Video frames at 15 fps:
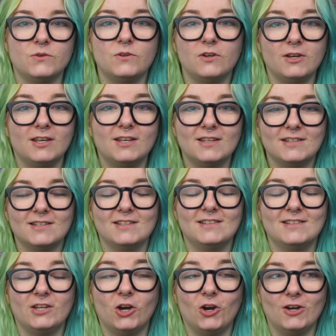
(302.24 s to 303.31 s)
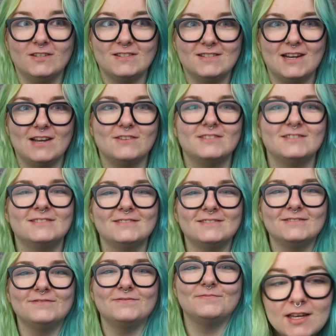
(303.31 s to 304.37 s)
like the cards now.
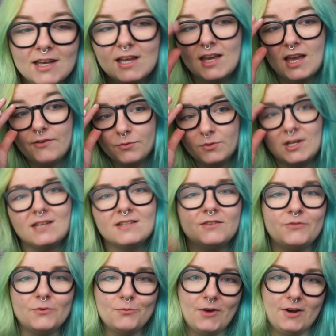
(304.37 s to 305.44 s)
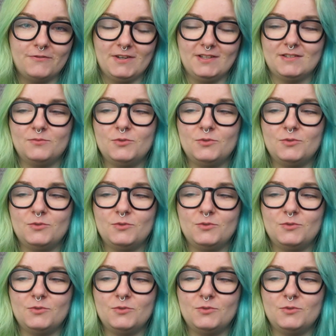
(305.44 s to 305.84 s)
Everyone has different preference,